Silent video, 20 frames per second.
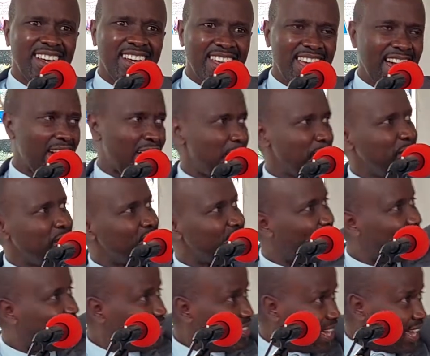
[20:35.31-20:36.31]
Yeah, I
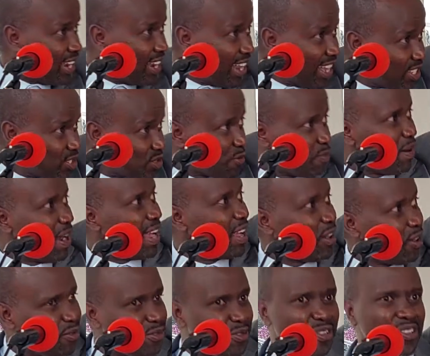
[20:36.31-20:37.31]
mean, unless you buy
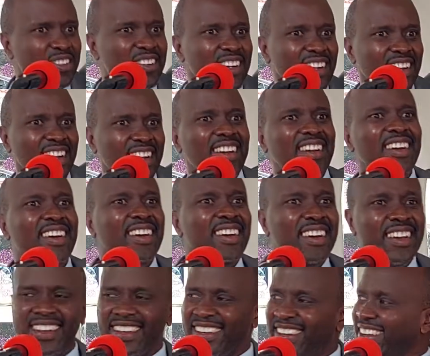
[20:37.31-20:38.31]
off,
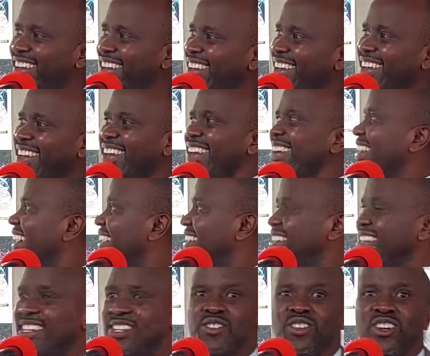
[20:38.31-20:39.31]
and
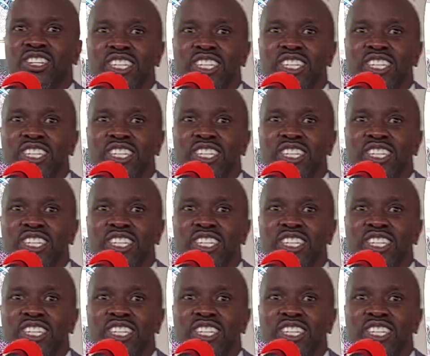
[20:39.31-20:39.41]
they should